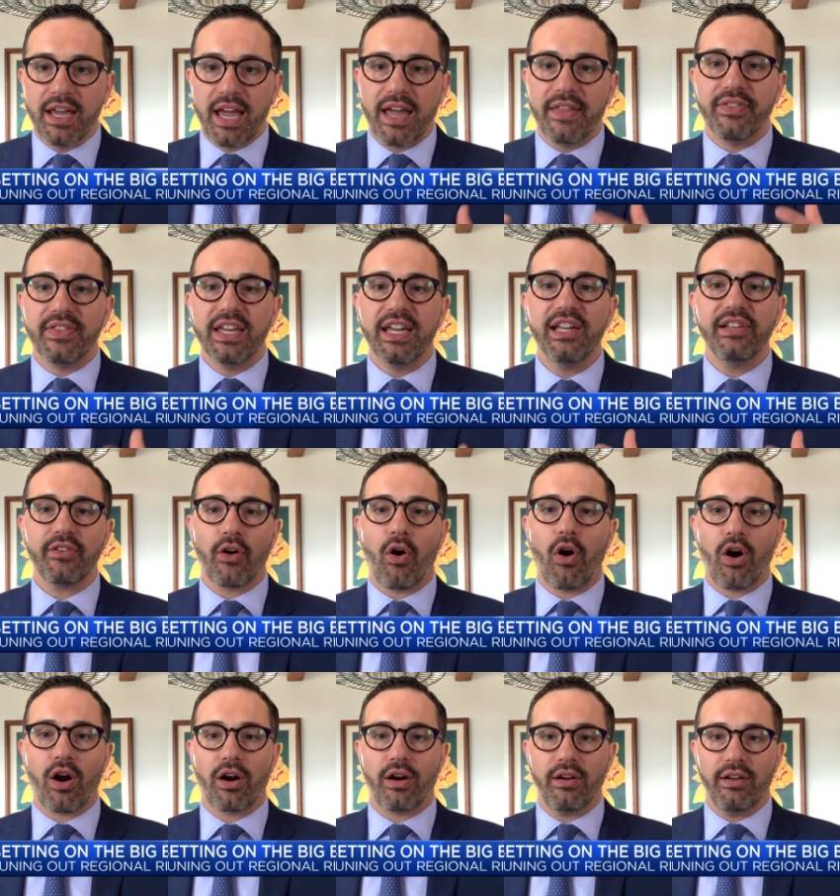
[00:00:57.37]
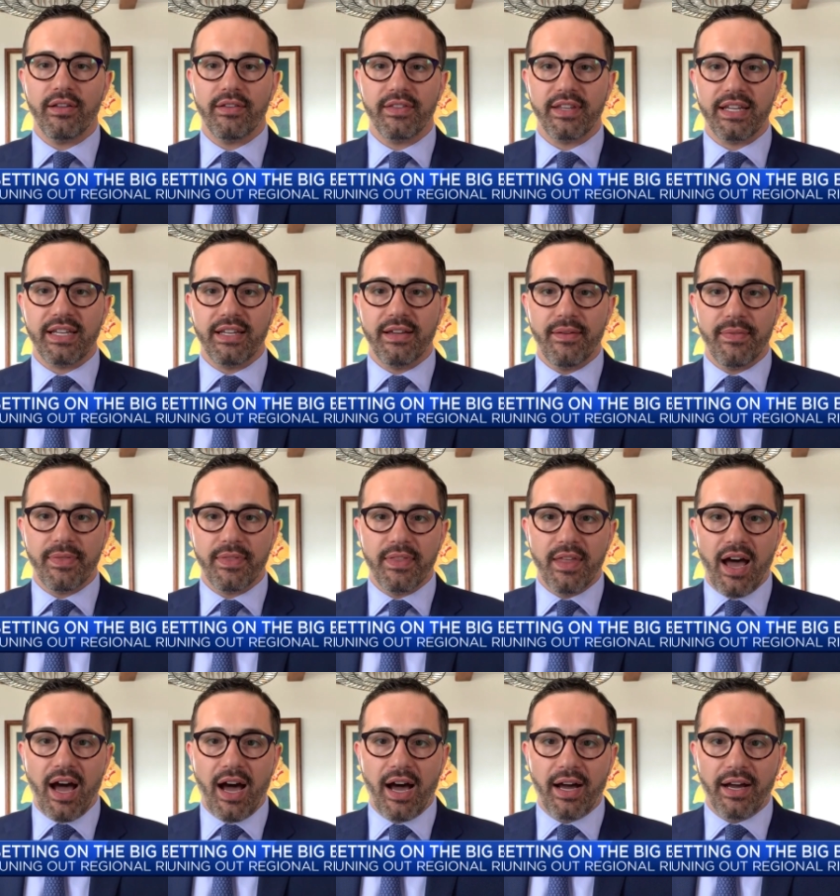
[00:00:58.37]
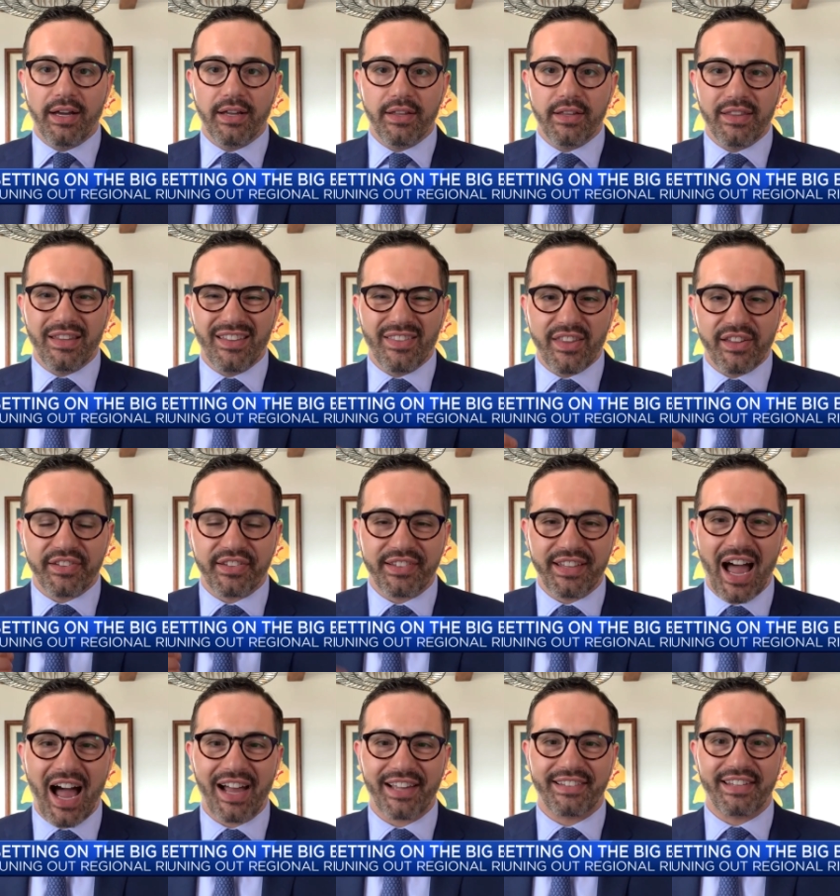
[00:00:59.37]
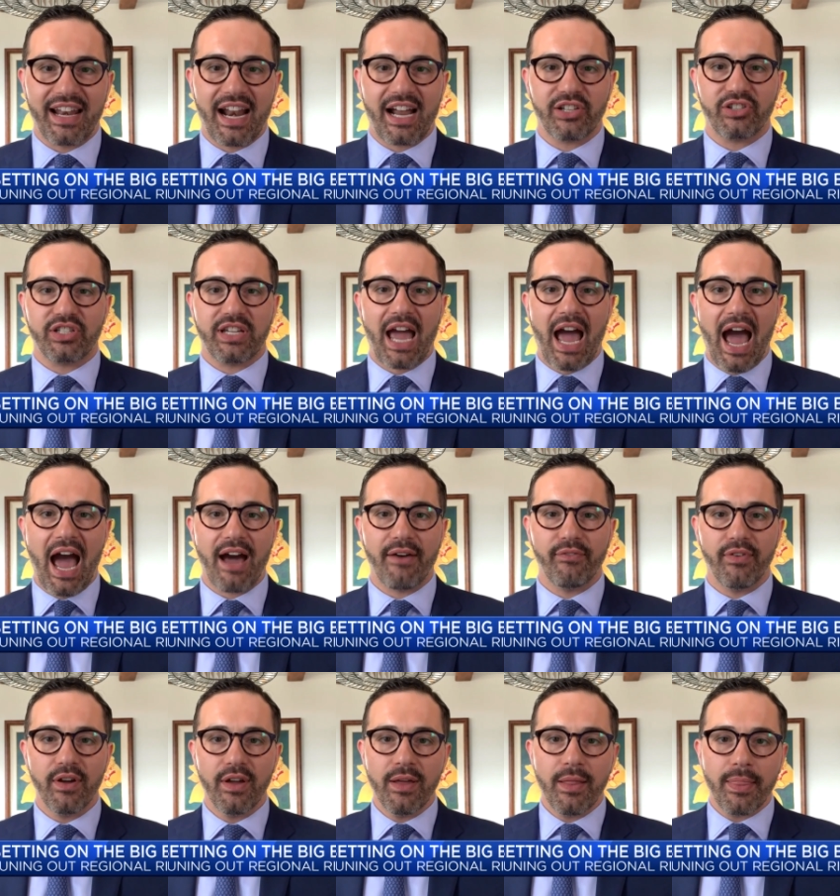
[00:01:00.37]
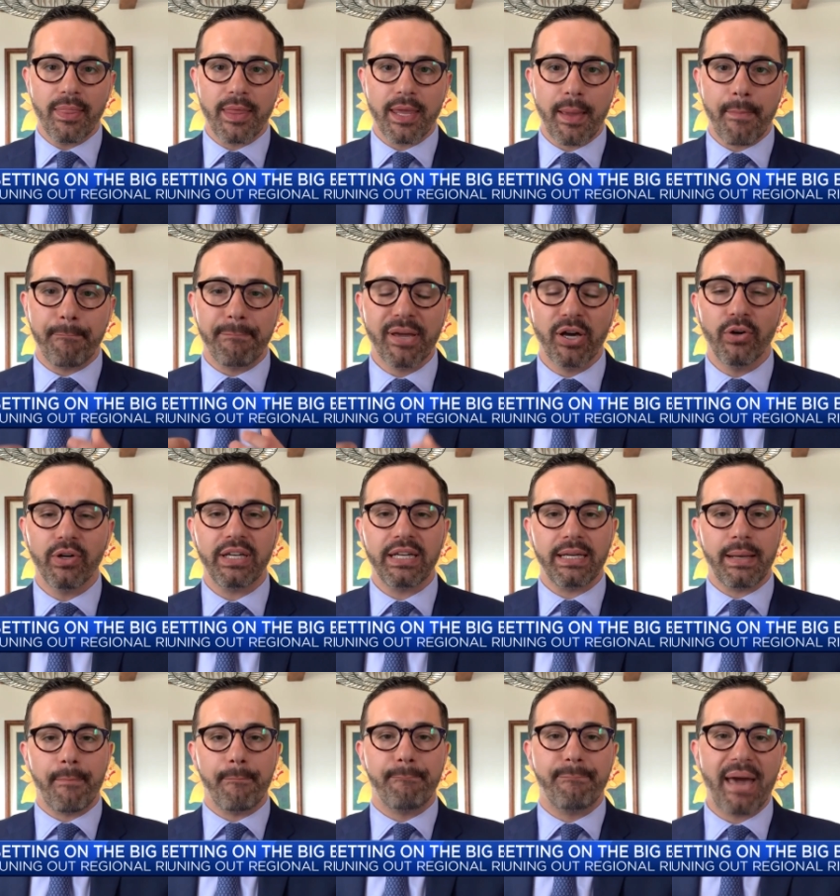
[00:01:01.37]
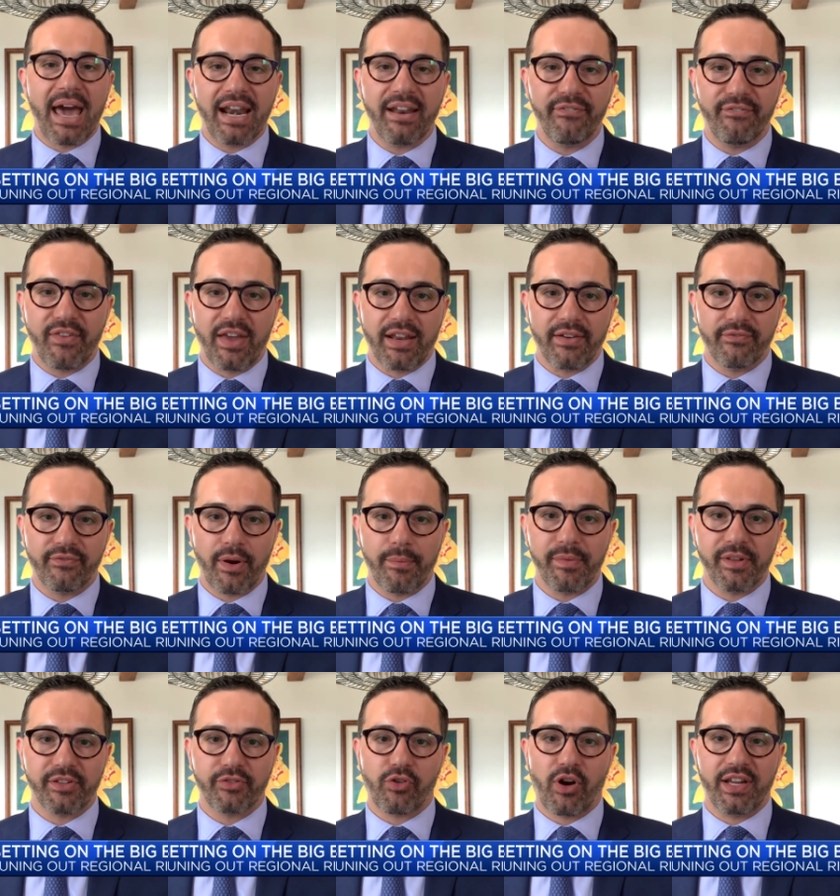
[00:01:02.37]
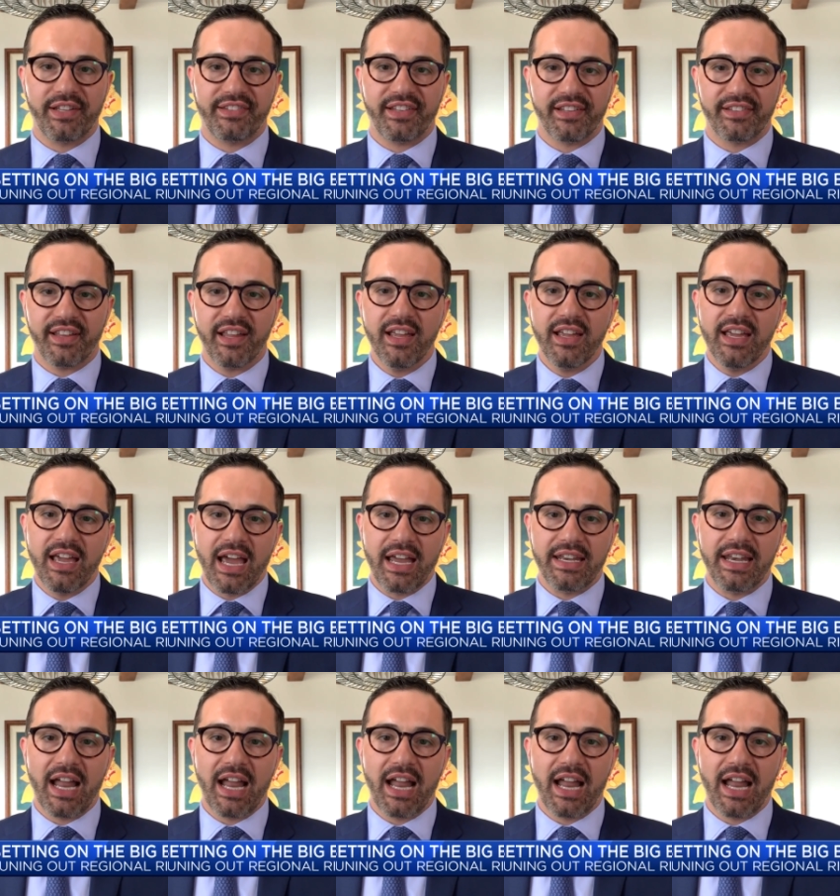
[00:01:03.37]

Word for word: And these are the, uh, the stocks that actually have the ability to benefit from this crisis and